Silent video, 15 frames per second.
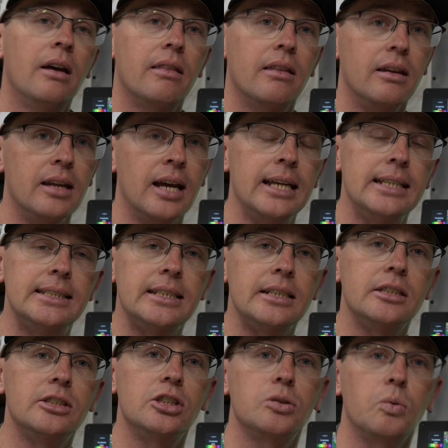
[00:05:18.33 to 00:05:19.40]
The 19
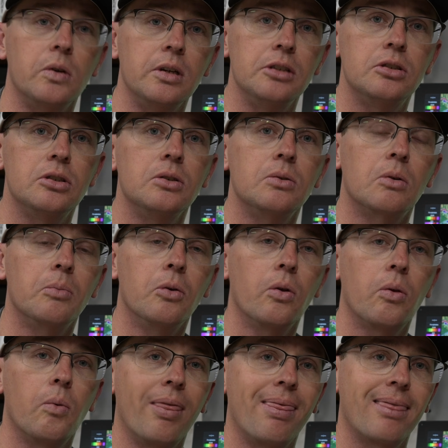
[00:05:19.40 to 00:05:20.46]
and the 22 are
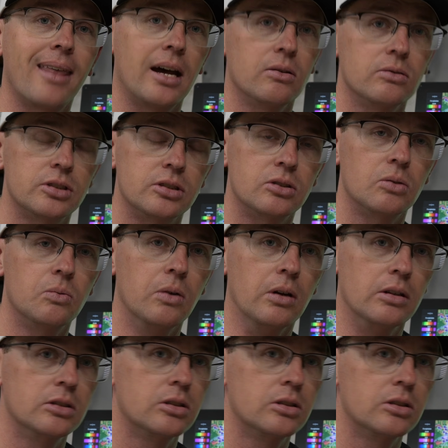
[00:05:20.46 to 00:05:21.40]
both 1000:1.